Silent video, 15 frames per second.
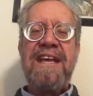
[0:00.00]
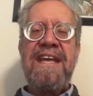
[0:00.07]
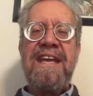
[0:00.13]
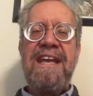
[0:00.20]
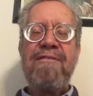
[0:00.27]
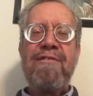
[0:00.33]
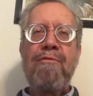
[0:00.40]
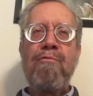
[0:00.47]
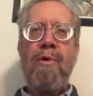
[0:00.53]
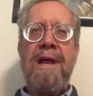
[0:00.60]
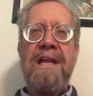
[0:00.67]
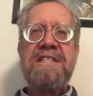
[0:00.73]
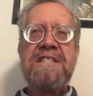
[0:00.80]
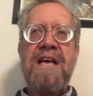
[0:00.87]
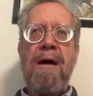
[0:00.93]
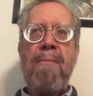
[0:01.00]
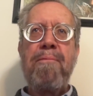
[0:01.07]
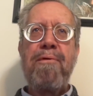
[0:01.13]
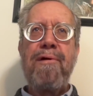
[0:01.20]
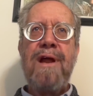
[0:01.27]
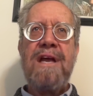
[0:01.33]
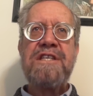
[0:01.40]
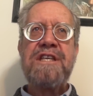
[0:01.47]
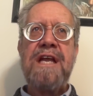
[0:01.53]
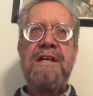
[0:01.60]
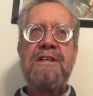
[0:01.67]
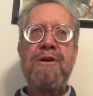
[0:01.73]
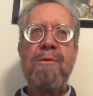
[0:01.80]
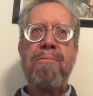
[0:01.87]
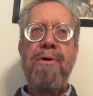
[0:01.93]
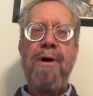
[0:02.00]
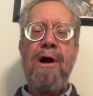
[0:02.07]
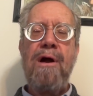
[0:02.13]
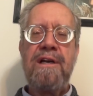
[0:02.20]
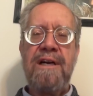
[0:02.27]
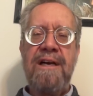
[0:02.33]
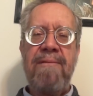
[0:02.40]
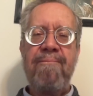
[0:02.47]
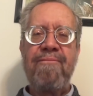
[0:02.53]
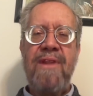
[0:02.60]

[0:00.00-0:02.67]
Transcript: he even wins a presidential pardon.